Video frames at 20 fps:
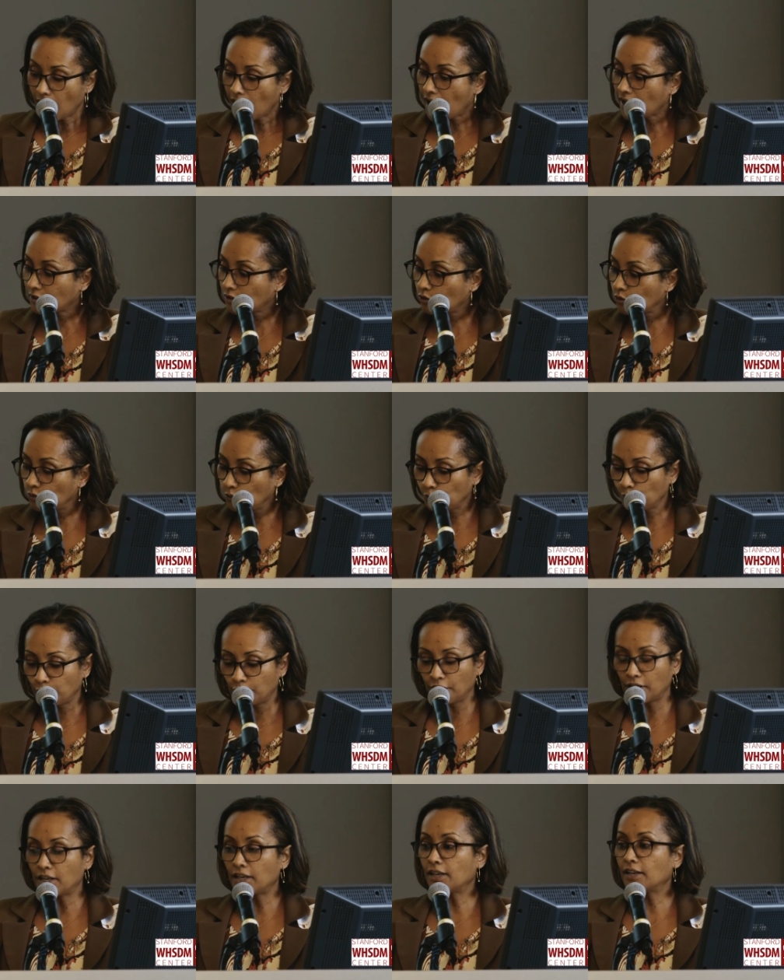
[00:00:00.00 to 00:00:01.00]
I do
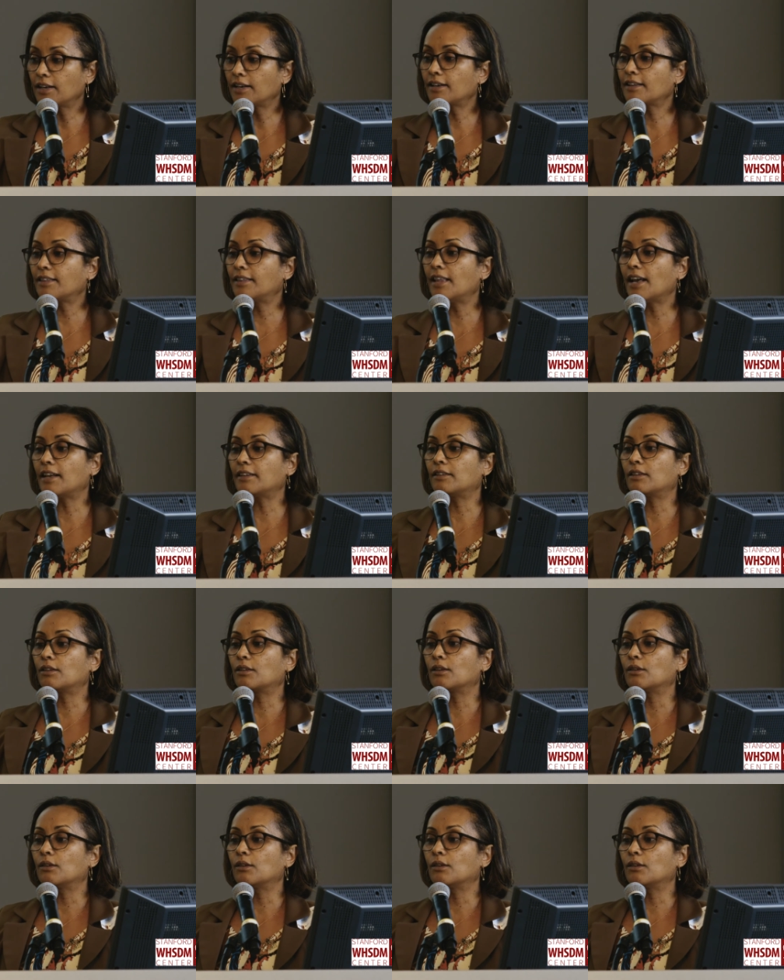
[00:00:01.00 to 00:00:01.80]
think that